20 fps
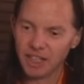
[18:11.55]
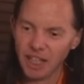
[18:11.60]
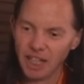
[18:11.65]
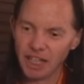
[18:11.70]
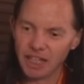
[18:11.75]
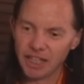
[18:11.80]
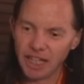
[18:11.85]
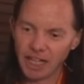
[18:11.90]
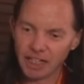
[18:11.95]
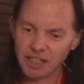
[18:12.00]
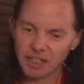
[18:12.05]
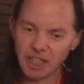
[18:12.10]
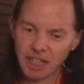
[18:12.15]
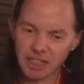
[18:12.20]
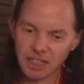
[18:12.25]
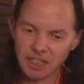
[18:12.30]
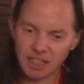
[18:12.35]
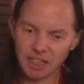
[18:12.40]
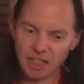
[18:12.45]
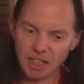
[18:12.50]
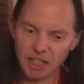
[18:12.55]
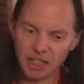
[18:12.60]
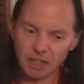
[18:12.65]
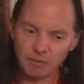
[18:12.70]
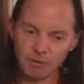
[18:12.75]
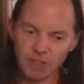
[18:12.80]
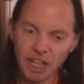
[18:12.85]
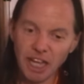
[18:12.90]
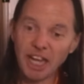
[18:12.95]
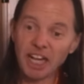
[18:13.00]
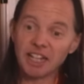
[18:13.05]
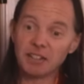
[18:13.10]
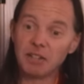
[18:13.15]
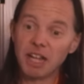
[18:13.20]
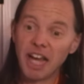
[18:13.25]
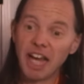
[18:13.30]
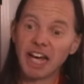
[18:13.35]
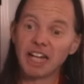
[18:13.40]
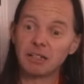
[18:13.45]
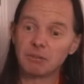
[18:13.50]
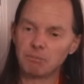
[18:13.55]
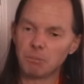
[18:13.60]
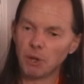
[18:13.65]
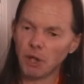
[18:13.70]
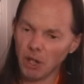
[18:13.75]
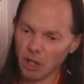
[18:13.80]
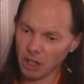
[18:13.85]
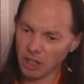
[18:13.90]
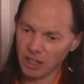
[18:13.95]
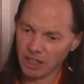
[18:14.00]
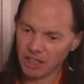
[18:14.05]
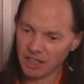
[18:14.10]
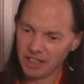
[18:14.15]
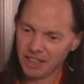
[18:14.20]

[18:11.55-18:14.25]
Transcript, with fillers: And that's an idea of the head, head bull